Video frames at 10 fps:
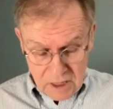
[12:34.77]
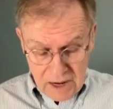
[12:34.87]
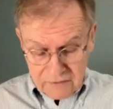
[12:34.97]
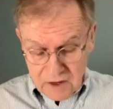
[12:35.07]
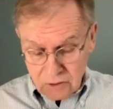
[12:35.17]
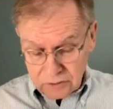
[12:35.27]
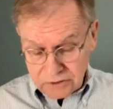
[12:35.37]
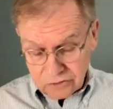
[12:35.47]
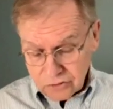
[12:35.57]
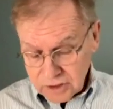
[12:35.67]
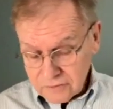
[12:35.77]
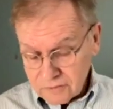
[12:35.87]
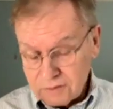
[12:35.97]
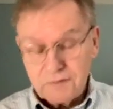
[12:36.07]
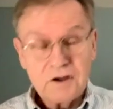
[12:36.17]
and the only trick is
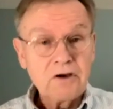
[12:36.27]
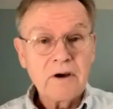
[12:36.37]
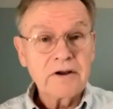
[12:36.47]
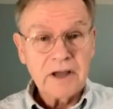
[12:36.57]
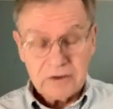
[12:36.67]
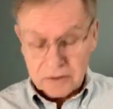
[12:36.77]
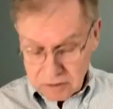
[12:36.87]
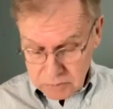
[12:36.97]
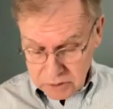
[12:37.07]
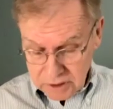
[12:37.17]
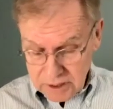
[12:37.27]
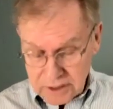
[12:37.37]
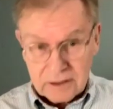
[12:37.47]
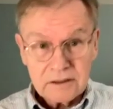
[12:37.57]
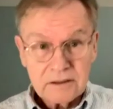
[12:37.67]
to figure out how to communicate
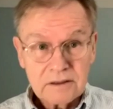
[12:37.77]
it.